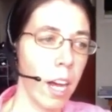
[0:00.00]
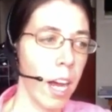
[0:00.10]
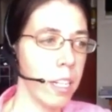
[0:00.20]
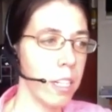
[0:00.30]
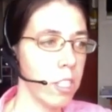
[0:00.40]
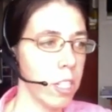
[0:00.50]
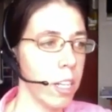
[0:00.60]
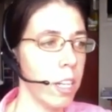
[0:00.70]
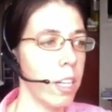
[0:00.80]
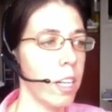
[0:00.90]
And
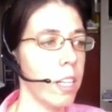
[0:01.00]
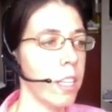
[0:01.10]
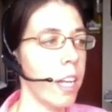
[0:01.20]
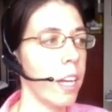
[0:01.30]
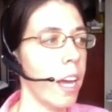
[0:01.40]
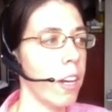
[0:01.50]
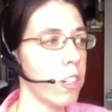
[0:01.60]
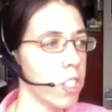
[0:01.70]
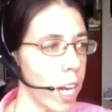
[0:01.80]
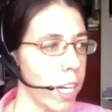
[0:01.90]
then
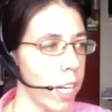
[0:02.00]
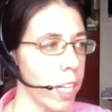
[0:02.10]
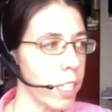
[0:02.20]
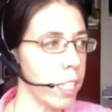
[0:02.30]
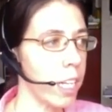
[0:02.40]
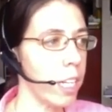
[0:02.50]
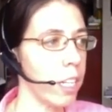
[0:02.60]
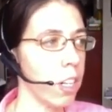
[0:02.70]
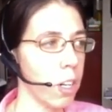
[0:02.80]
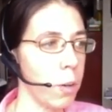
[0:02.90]
energetically,
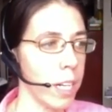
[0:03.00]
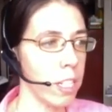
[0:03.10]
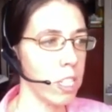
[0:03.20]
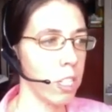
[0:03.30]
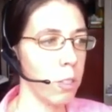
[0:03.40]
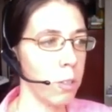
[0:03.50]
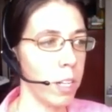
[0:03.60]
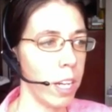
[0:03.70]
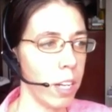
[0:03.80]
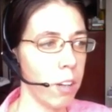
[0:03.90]
you're going to
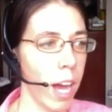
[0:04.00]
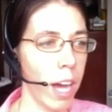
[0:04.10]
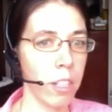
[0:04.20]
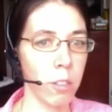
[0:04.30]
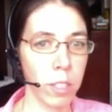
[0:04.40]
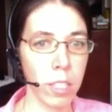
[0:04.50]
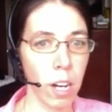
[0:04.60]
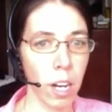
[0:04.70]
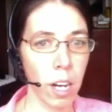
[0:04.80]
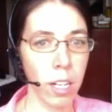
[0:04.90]
interact with the
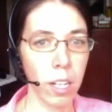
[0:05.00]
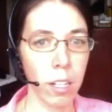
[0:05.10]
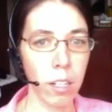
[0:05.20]
dog